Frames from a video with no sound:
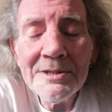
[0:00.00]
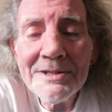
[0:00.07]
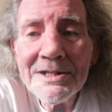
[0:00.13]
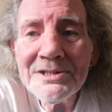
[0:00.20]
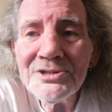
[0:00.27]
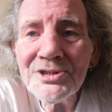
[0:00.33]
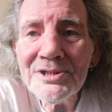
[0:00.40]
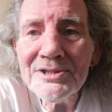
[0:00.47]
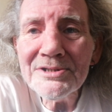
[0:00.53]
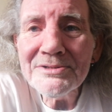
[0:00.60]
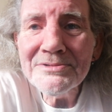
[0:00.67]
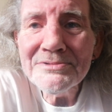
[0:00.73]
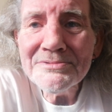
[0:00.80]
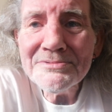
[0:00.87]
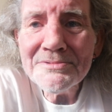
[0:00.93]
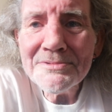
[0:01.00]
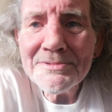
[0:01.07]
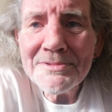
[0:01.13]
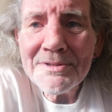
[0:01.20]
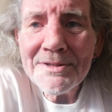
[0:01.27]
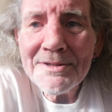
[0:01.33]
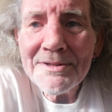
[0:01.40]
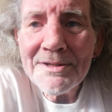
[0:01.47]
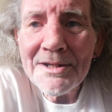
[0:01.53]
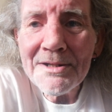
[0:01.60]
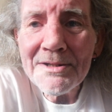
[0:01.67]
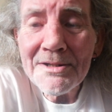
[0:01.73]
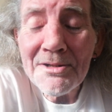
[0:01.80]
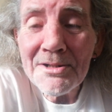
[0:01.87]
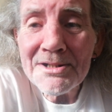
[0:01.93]
actually
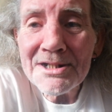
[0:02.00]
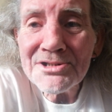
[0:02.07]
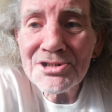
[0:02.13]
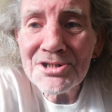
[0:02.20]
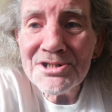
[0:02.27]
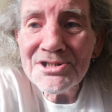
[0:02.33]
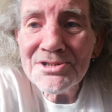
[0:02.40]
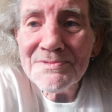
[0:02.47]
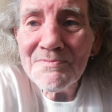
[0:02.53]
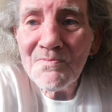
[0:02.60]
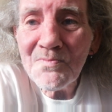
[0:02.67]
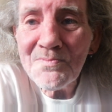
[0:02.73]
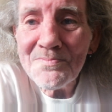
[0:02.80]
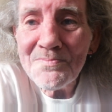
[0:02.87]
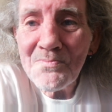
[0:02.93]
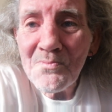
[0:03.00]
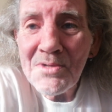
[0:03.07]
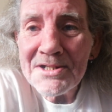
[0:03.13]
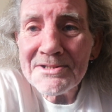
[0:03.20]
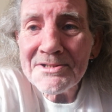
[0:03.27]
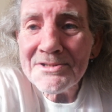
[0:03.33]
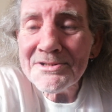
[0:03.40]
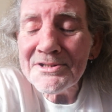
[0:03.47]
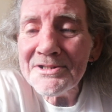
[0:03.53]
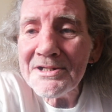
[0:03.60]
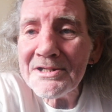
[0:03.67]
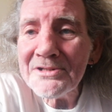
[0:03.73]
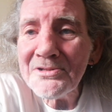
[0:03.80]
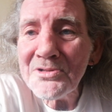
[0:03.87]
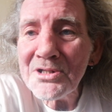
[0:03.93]
uh, I actually went and
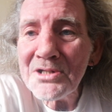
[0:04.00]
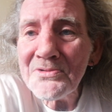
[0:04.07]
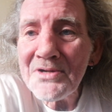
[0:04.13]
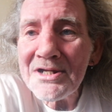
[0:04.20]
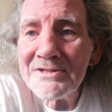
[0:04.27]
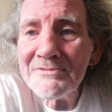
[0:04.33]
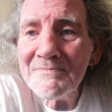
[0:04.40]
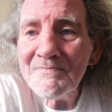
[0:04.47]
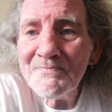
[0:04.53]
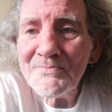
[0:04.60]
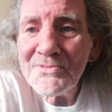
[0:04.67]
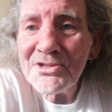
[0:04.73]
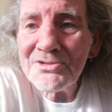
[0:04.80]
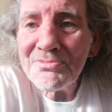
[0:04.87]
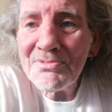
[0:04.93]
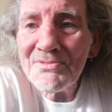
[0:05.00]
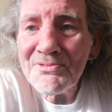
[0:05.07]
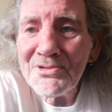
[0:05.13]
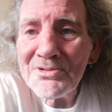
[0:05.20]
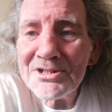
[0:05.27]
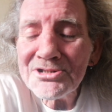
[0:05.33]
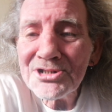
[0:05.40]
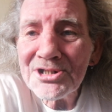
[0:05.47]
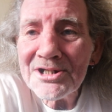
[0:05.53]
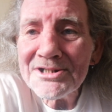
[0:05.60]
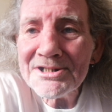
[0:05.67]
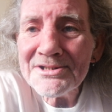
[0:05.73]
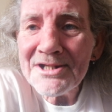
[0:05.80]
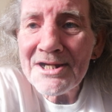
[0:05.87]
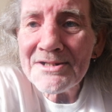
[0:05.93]
had a look around just before they shut
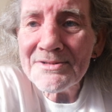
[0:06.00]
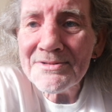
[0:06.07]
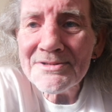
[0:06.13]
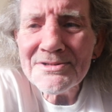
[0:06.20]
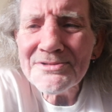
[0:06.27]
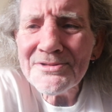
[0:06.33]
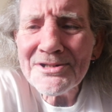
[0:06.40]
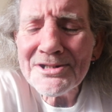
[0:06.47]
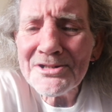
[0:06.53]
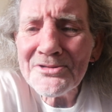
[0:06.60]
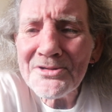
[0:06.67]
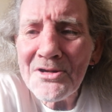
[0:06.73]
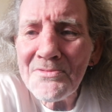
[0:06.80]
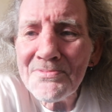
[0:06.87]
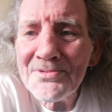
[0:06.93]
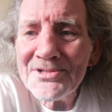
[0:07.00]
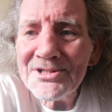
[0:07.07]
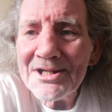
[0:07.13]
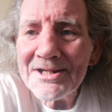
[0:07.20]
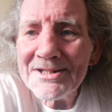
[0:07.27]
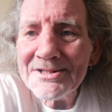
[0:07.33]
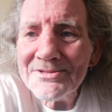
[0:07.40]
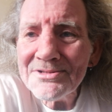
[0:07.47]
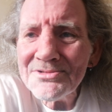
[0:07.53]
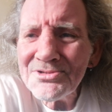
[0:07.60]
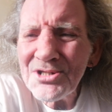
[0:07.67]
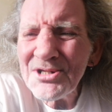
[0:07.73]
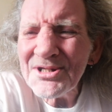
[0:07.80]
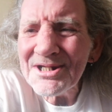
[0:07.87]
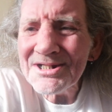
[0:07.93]
it down. They had an open day, and I
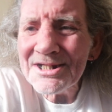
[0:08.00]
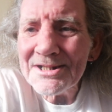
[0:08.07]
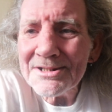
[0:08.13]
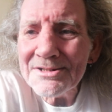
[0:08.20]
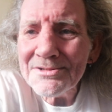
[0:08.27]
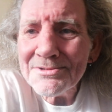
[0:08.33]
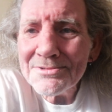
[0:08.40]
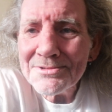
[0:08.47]
was only a kid.